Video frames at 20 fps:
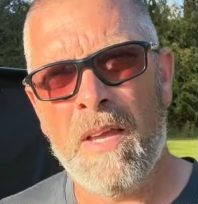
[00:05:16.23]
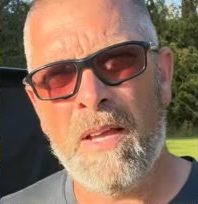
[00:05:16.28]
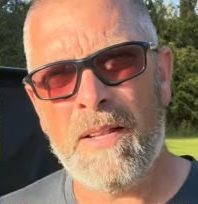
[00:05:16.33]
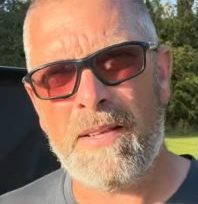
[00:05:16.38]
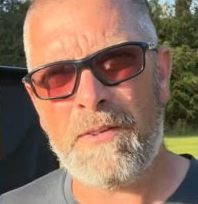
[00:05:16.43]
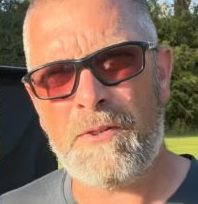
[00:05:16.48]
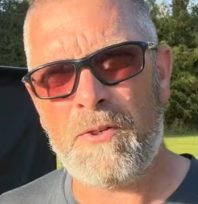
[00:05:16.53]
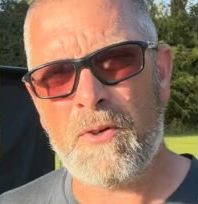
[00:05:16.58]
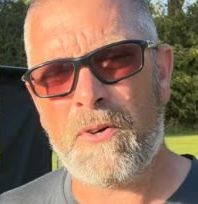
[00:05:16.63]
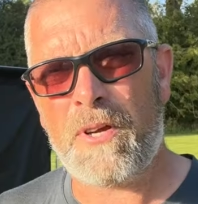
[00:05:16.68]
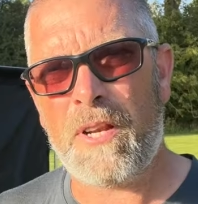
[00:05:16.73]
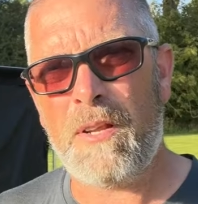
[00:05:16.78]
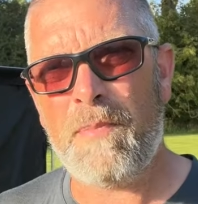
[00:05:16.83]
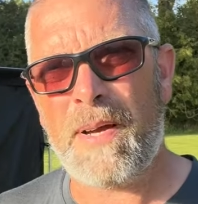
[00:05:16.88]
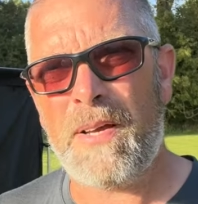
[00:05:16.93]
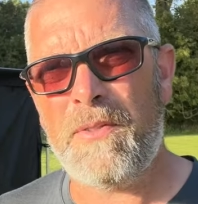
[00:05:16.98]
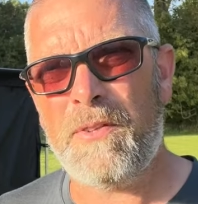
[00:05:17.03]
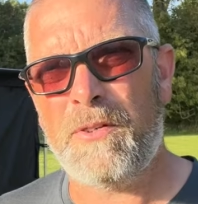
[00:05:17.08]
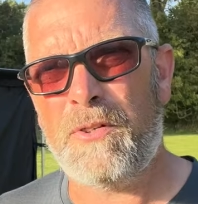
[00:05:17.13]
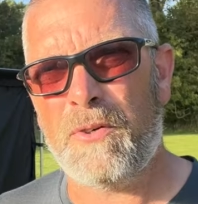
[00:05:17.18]
Now, talking
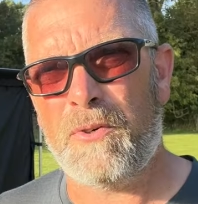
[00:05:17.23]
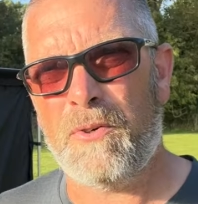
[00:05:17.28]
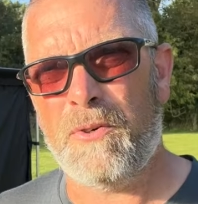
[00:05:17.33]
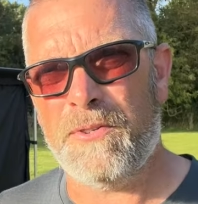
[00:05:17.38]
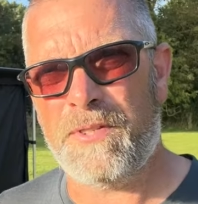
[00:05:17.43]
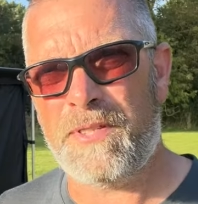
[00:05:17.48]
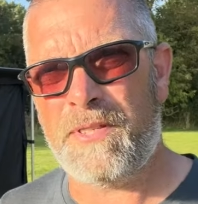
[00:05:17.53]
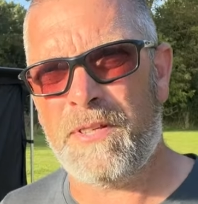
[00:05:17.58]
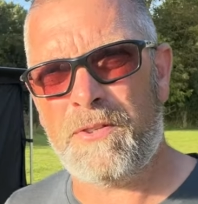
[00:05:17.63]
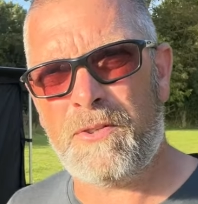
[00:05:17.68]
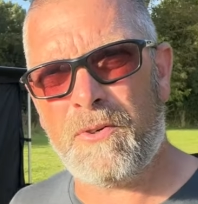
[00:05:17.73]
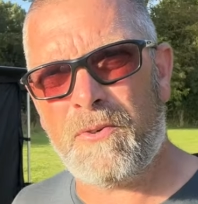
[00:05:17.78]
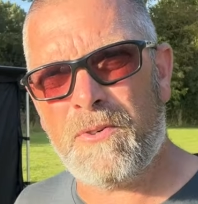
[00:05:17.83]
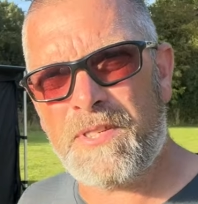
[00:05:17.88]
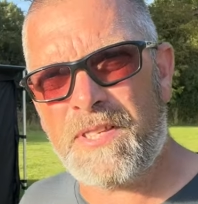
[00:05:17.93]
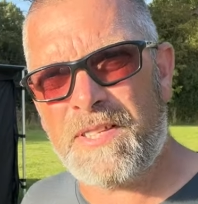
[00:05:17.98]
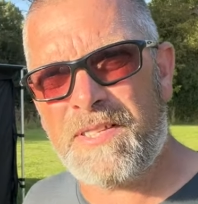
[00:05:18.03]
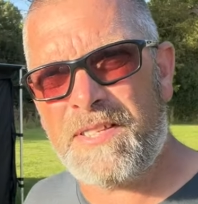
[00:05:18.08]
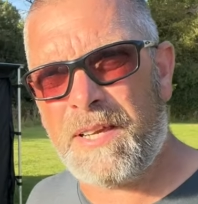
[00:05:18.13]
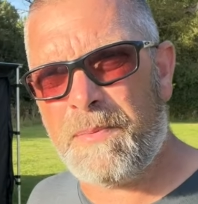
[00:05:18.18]
about the doors
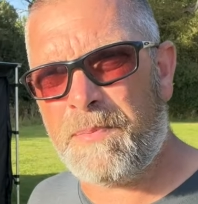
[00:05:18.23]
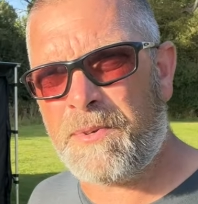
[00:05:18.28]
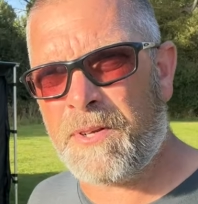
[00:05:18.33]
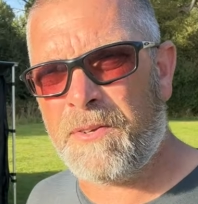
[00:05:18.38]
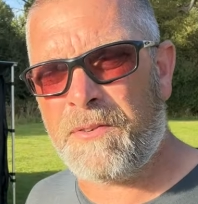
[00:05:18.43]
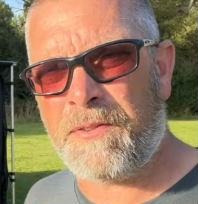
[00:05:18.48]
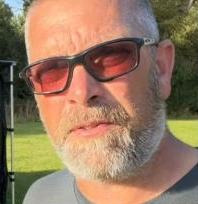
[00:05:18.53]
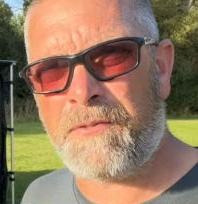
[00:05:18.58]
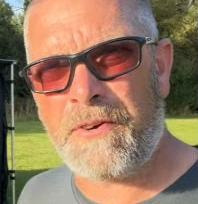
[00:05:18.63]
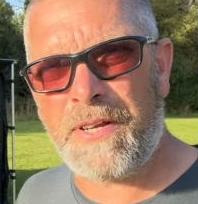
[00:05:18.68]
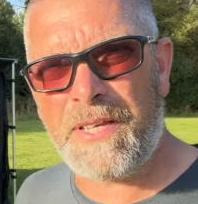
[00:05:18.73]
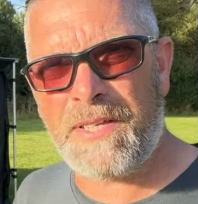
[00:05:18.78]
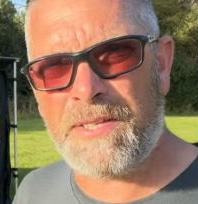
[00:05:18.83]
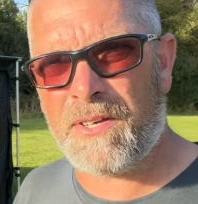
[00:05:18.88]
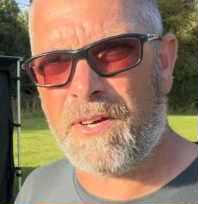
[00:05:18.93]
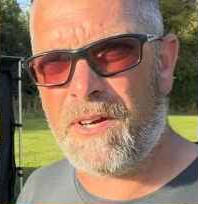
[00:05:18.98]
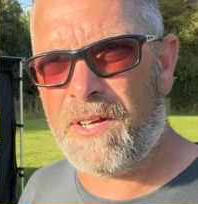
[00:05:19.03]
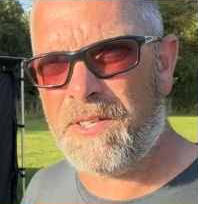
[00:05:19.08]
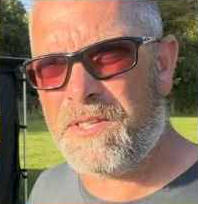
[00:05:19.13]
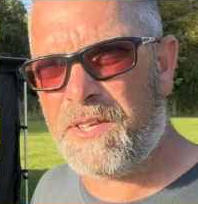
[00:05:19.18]
are zipped on three
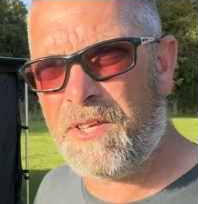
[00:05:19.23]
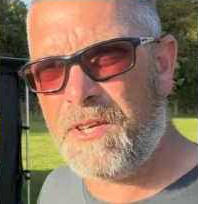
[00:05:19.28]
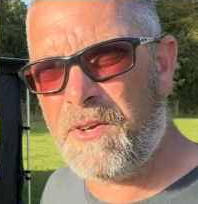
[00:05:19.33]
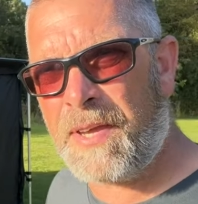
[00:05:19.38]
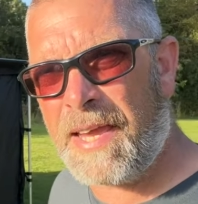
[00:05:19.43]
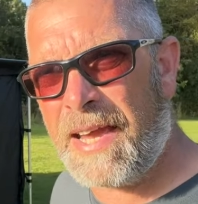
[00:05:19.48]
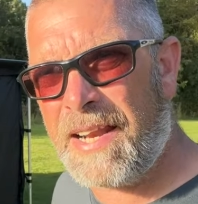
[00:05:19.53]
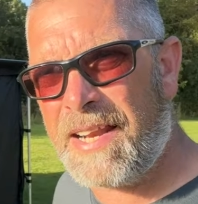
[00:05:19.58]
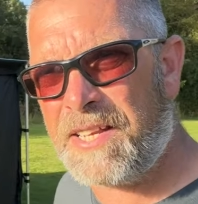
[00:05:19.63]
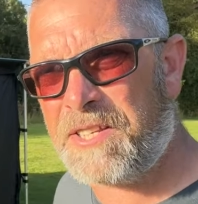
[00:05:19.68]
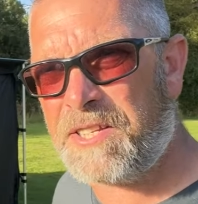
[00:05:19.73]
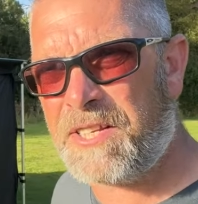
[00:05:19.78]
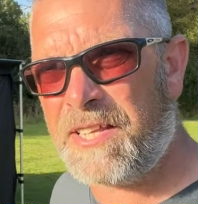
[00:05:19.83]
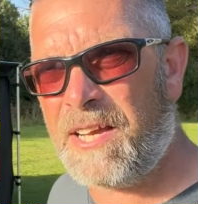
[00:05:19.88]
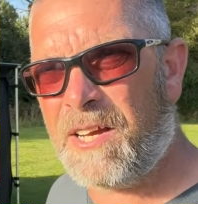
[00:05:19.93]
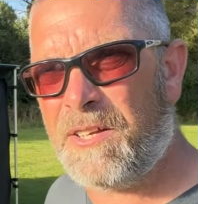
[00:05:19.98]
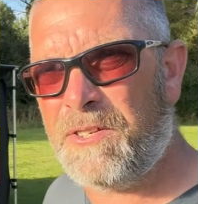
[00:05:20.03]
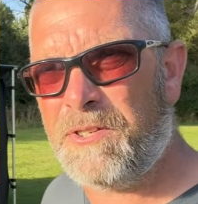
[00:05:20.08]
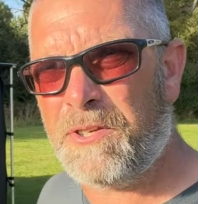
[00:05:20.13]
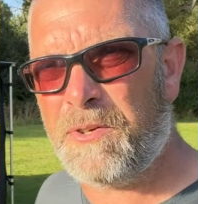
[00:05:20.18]
sides, so you can actually
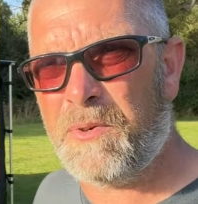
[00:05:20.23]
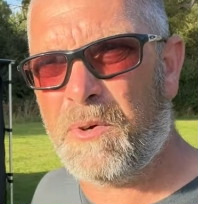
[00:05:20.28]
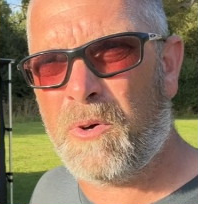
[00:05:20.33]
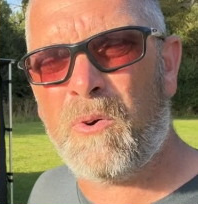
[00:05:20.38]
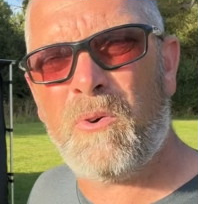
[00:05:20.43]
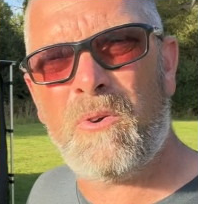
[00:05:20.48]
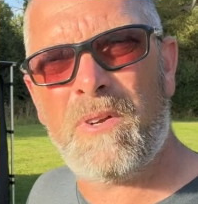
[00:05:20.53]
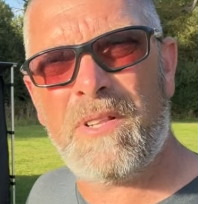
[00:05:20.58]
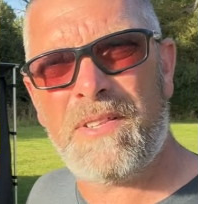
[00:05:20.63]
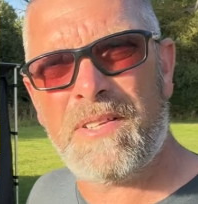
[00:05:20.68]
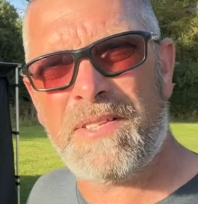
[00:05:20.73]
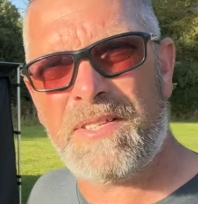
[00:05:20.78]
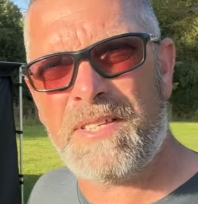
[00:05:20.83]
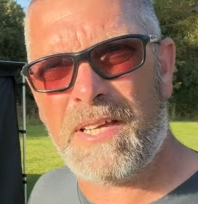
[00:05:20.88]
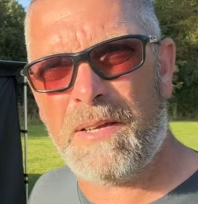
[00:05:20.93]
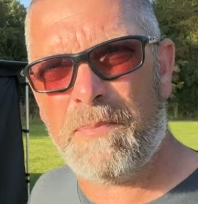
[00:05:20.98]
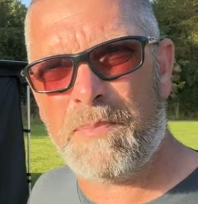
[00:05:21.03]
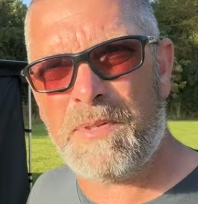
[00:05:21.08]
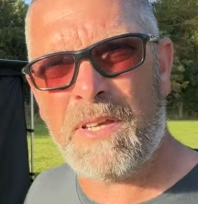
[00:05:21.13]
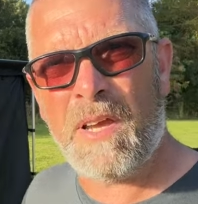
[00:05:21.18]
undo all of the
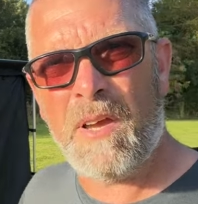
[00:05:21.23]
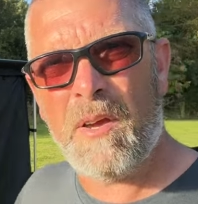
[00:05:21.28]
zips,